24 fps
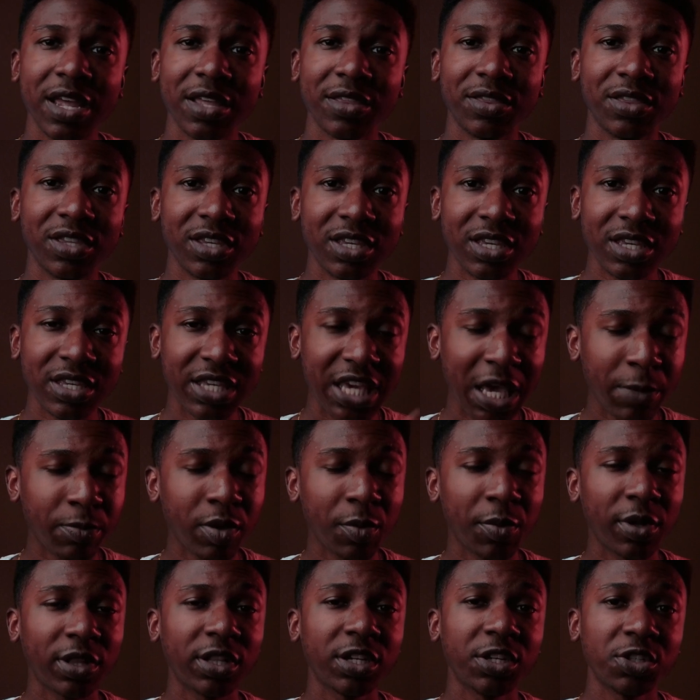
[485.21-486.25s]
the
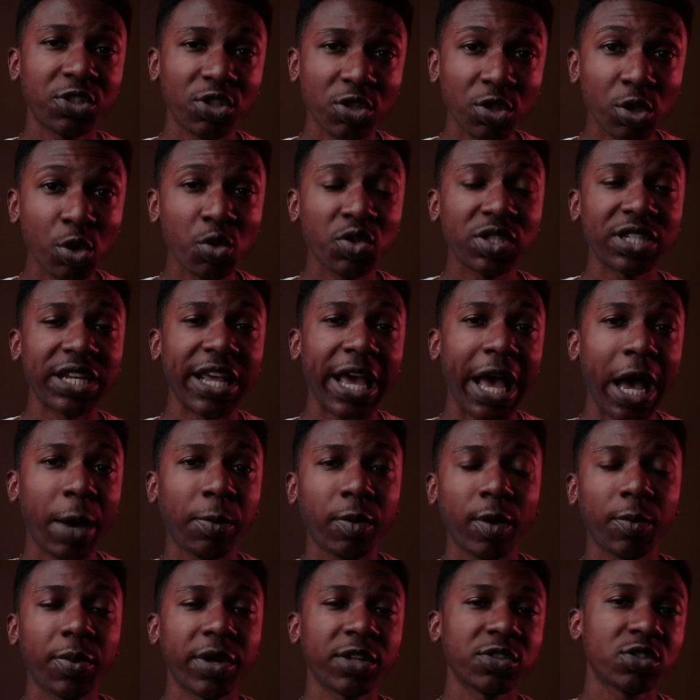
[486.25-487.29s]
capability to use an
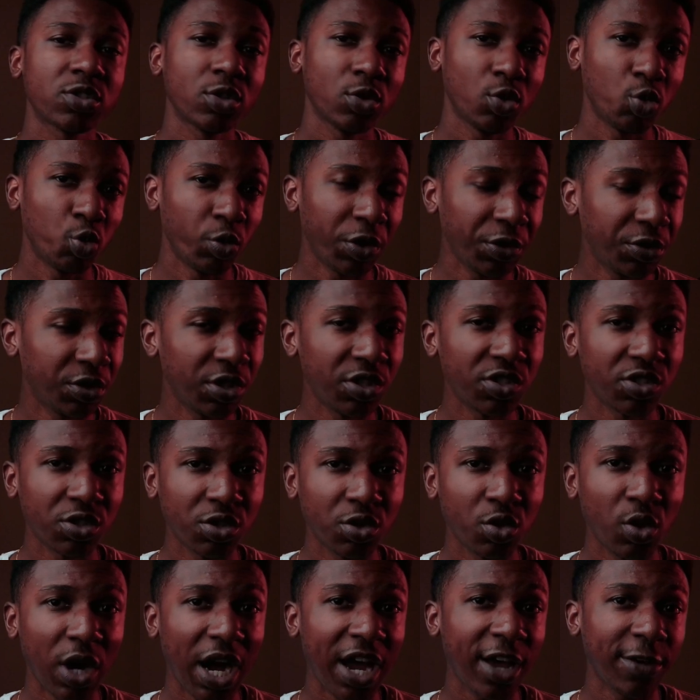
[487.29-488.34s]
Apple Pencil with these
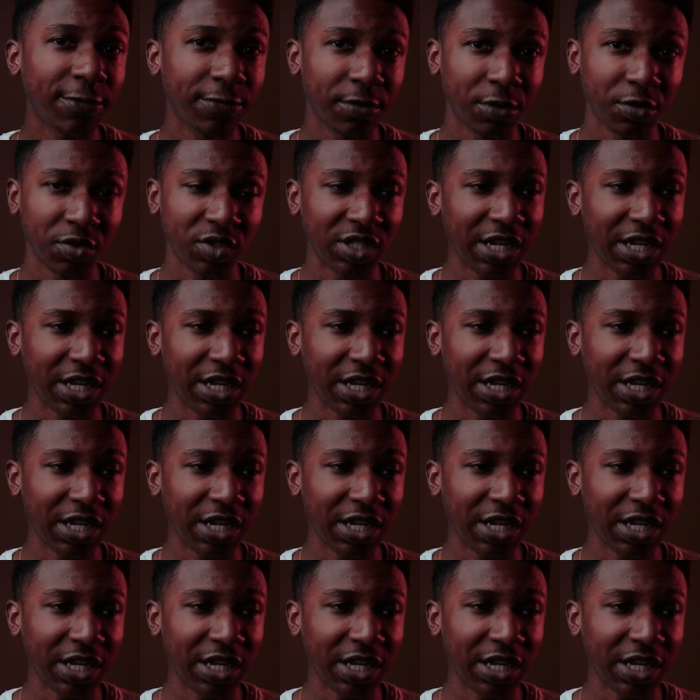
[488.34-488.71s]
new iPhones.